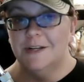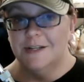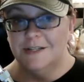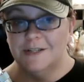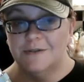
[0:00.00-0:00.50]
I
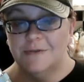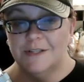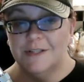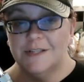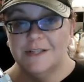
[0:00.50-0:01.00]
asked
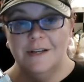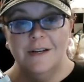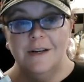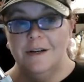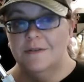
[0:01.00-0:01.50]
twice.
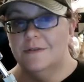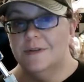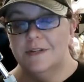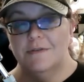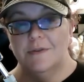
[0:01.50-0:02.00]
They're
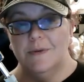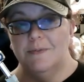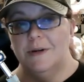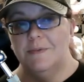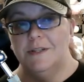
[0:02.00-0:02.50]
not giving me
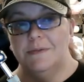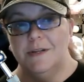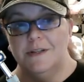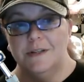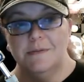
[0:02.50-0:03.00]
my money
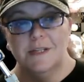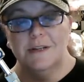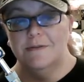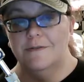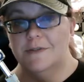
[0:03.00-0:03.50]
back. I'm
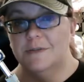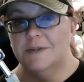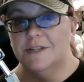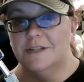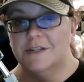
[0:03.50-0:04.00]
stuck with this
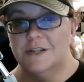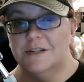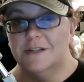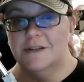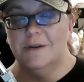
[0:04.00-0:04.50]
piece of
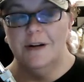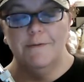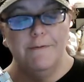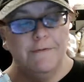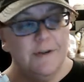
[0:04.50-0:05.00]
shit. So I
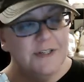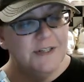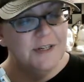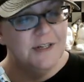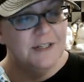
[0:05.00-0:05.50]
fucking
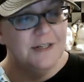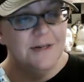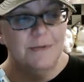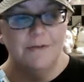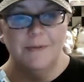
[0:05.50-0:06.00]
hate
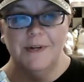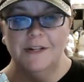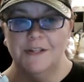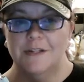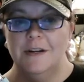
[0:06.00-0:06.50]
Steam with a
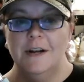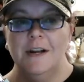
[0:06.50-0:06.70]
passion.